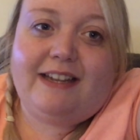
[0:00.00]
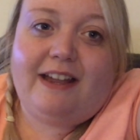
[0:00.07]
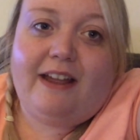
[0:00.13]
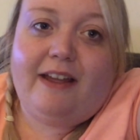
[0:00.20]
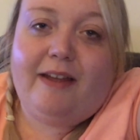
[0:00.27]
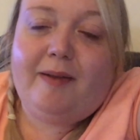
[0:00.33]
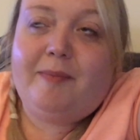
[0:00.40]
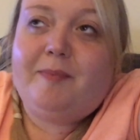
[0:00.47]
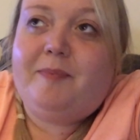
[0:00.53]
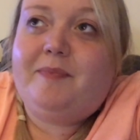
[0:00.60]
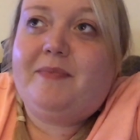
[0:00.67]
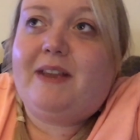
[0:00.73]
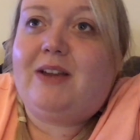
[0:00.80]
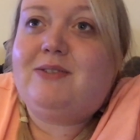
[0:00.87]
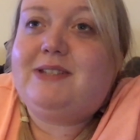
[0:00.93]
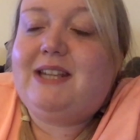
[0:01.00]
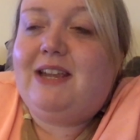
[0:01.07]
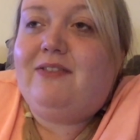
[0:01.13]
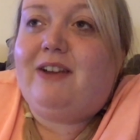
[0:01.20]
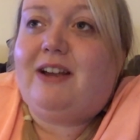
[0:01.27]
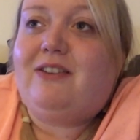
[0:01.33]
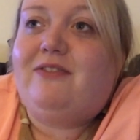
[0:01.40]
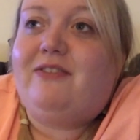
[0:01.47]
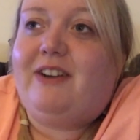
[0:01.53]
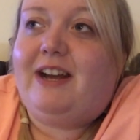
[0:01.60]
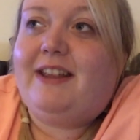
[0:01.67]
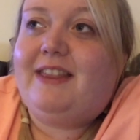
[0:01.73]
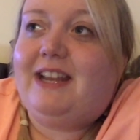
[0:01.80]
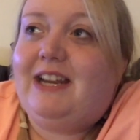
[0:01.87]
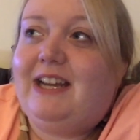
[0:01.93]
I'll see if I can
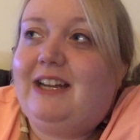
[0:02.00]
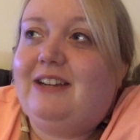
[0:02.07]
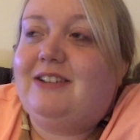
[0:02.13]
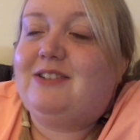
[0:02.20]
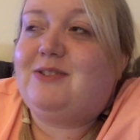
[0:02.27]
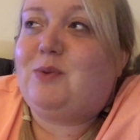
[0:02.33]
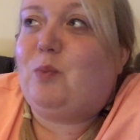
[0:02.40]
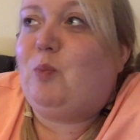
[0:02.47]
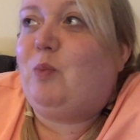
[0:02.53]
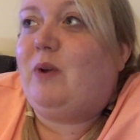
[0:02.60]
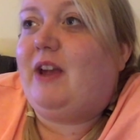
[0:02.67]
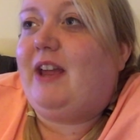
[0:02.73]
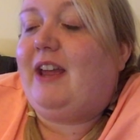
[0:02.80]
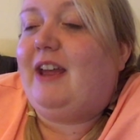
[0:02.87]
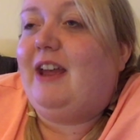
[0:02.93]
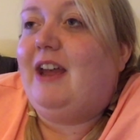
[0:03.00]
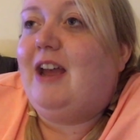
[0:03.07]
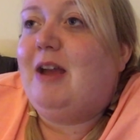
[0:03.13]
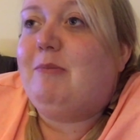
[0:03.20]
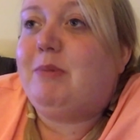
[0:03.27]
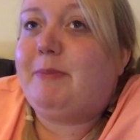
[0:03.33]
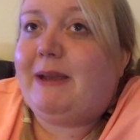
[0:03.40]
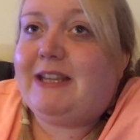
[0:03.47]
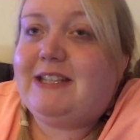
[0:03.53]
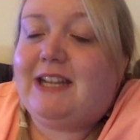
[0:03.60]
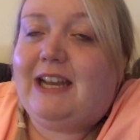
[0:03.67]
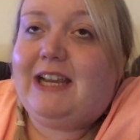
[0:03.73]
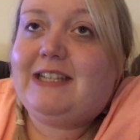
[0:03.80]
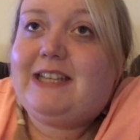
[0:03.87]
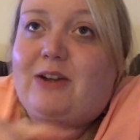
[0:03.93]
find the link somewhere, but
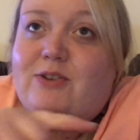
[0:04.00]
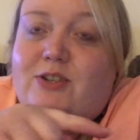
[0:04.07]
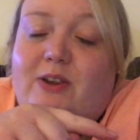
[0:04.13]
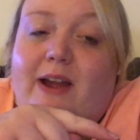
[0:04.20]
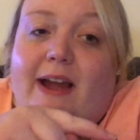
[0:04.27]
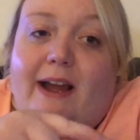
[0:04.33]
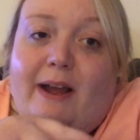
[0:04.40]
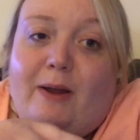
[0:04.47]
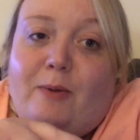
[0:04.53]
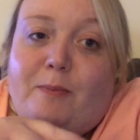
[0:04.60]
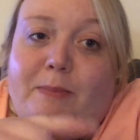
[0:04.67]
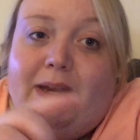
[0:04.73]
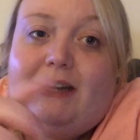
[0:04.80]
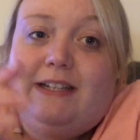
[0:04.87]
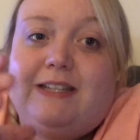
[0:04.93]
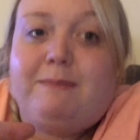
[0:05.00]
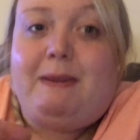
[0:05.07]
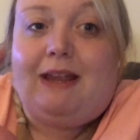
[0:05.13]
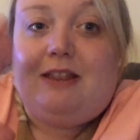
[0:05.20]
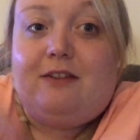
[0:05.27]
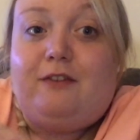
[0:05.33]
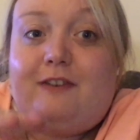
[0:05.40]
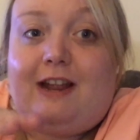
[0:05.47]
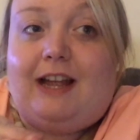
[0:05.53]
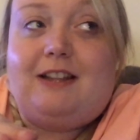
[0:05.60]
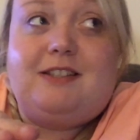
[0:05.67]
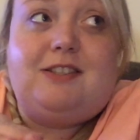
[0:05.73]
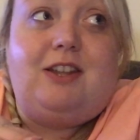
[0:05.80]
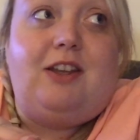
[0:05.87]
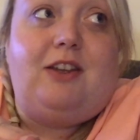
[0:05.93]
basically it tells you how big to make the flat
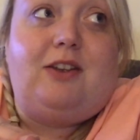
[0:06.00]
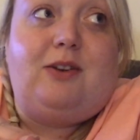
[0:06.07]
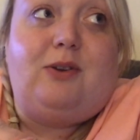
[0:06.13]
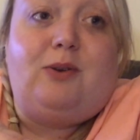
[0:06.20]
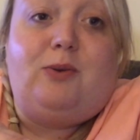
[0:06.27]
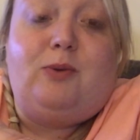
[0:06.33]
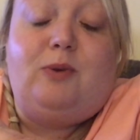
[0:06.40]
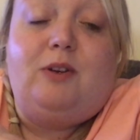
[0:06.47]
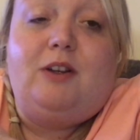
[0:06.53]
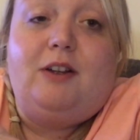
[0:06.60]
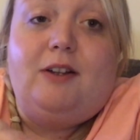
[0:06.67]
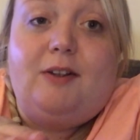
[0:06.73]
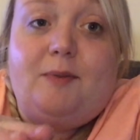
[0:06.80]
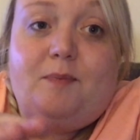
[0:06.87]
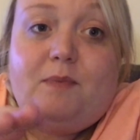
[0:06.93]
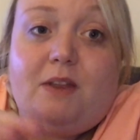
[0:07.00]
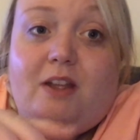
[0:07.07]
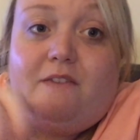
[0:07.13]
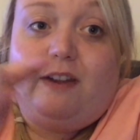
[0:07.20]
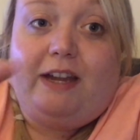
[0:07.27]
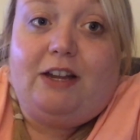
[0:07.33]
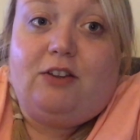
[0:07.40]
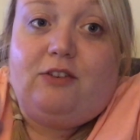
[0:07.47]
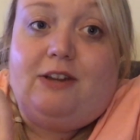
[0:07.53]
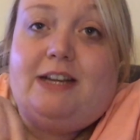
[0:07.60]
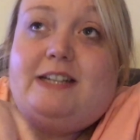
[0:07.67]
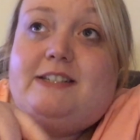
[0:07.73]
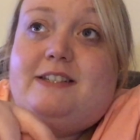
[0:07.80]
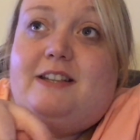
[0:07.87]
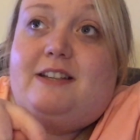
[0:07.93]
circle of
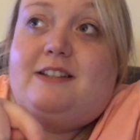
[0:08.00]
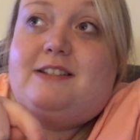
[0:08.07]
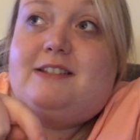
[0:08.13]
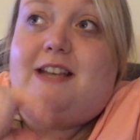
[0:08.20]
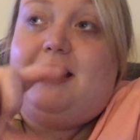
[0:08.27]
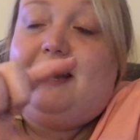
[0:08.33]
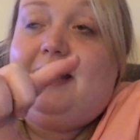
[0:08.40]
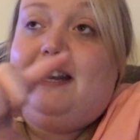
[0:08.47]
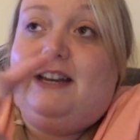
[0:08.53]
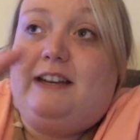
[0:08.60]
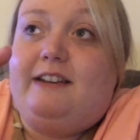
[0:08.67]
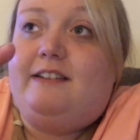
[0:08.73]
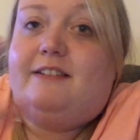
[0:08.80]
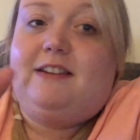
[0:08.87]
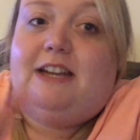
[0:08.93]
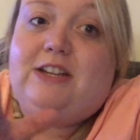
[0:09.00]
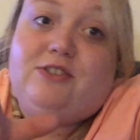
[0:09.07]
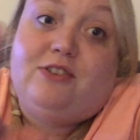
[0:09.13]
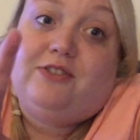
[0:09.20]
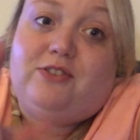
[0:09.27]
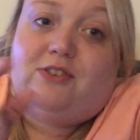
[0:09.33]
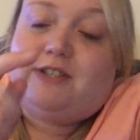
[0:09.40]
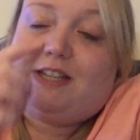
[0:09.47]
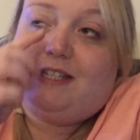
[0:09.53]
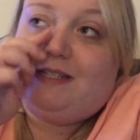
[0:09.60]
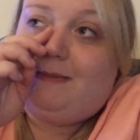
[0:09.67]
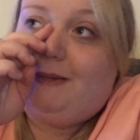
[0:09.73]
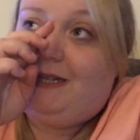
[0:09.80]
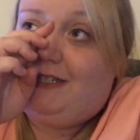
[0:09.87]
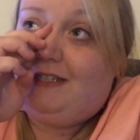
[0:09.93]
increases in inches or
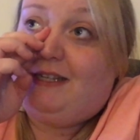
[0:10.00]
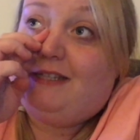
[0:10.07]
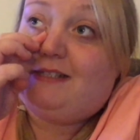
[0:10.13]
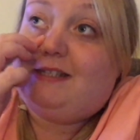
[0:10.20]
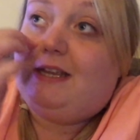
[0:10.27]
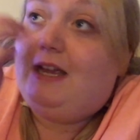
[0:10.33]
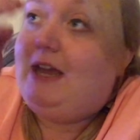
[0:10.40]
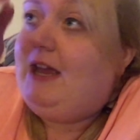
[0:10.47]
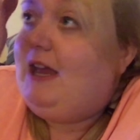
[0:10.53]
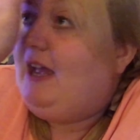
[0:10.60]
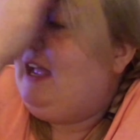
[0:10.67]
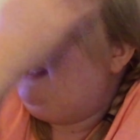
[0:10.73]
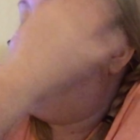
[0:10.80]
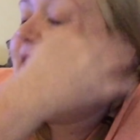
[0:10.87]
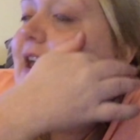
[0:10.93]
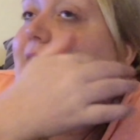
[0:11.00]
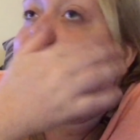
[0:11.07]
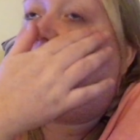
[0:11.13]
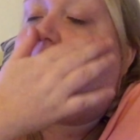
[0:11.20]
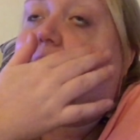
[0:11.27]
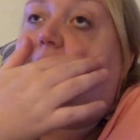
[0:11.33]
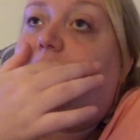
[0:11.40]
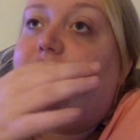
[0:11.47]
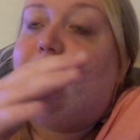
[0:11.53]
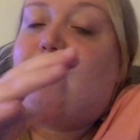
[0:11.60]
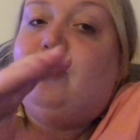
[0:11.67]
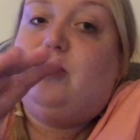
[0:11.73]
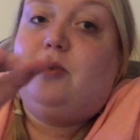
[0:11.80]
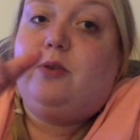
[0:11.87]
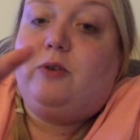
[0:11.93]
centimetres, and then
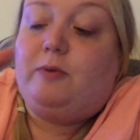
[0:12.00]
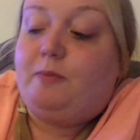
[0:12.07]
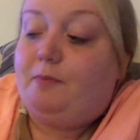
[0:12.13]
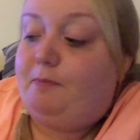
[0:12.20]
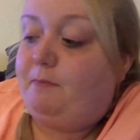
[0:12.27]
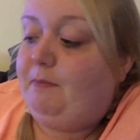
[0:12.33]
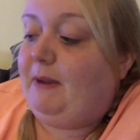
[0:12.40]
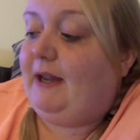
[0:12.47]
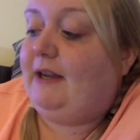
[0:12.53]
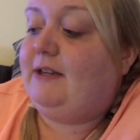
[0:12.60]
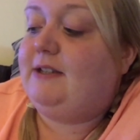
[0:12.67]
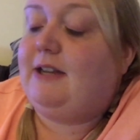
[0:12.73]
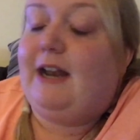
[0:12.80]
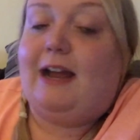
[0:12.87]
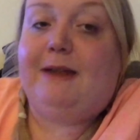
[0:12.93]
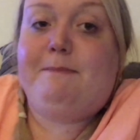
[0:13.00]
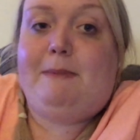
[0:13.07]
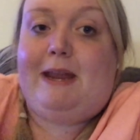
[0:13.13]
how big to like